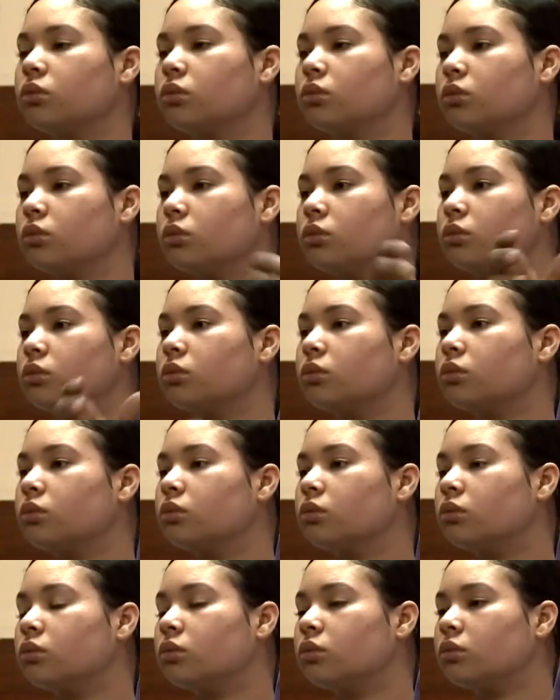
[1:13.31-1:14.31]

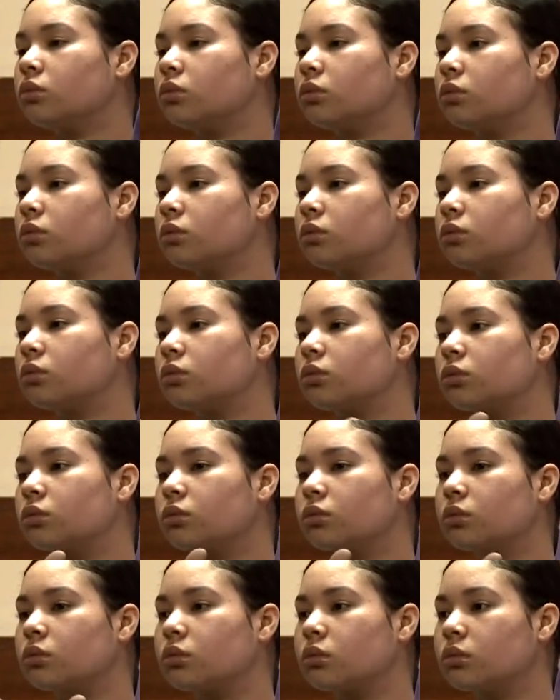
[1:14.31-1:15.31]

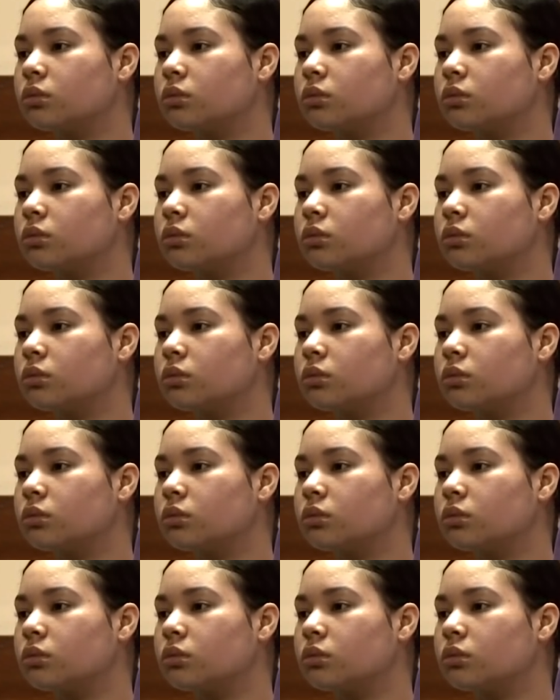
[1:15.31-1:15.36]
No words are spoken by the person on screen.